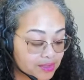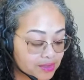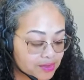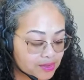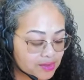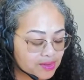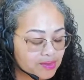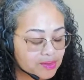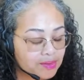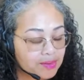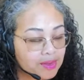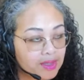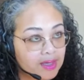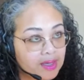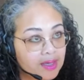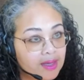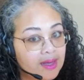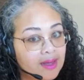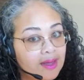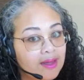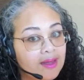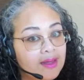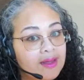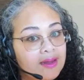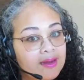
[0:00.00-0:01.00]
do,
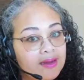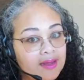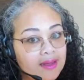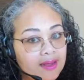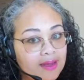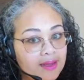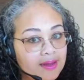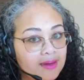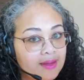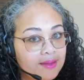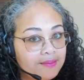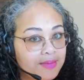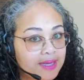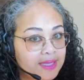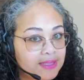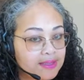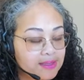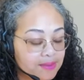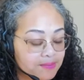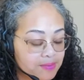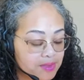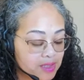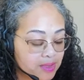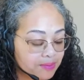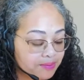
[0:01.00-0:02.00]
and again, it may
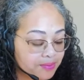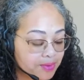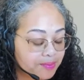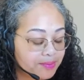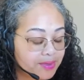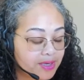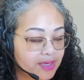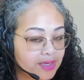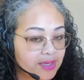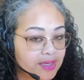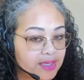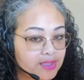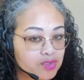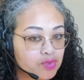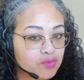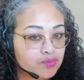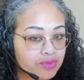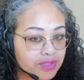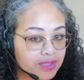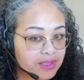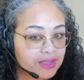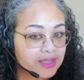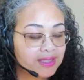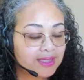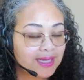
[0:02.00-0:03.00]
seem simple, but it's
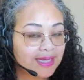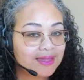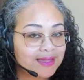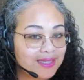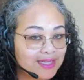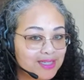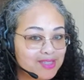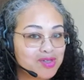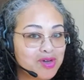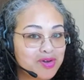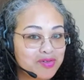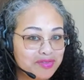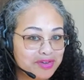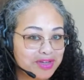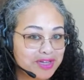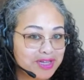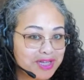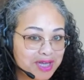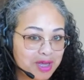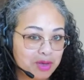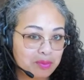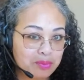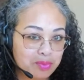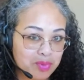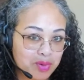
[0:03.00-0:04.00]
really like these are
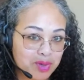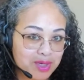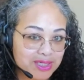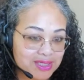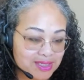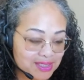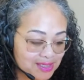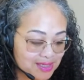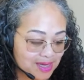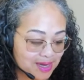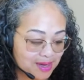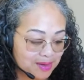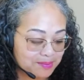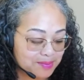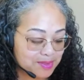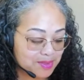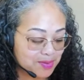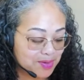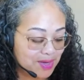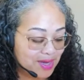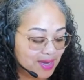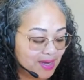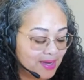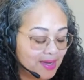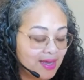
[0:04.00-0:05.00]
really important steps,
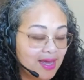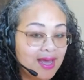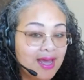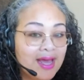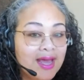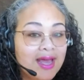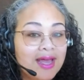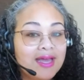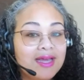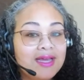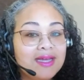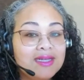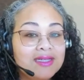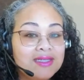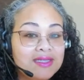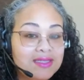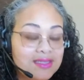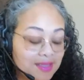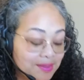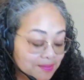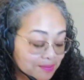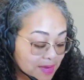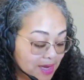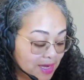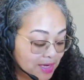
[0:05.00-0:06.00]
okay, is
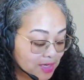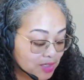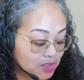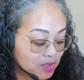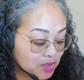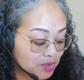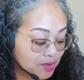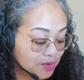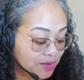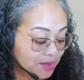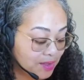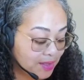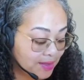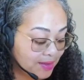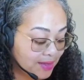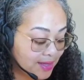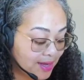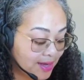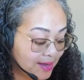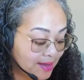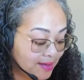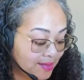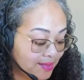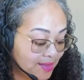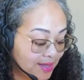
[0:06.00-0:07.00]
to make sure
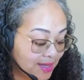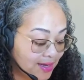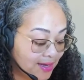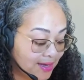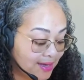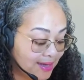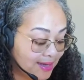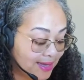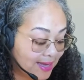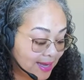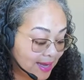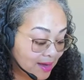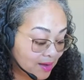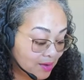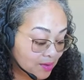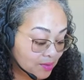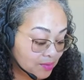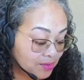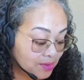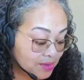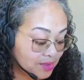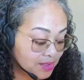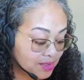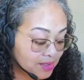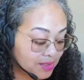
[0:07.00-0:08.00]
that the
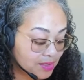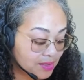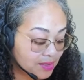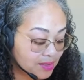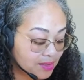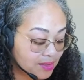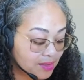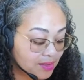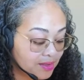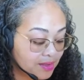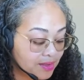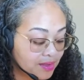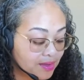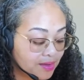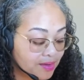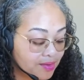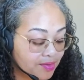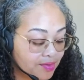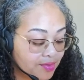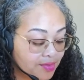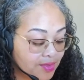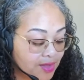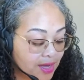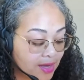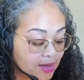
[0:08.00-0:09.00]
accounts
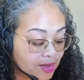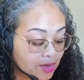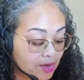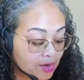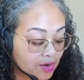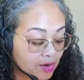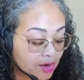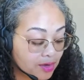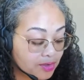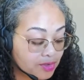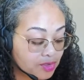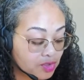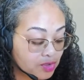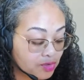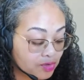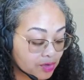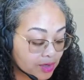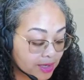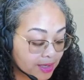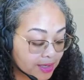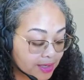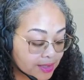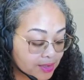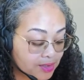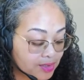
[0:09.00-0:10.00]
that you are
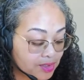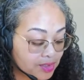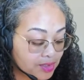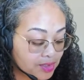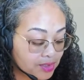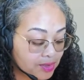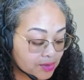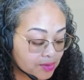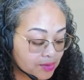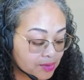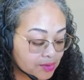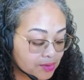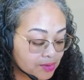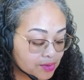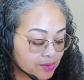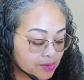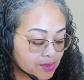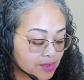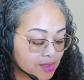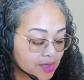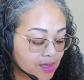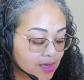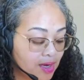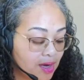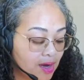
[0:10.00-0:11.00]
trying to use
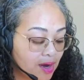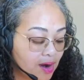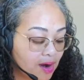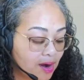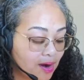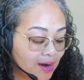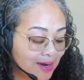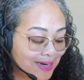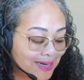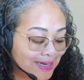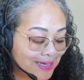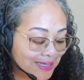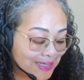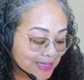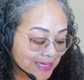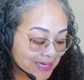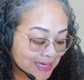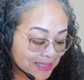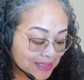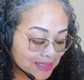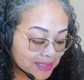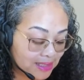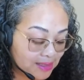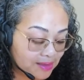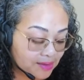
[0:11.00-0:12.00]
are
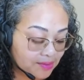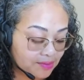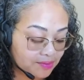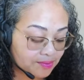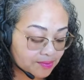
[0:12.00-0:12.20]
connected.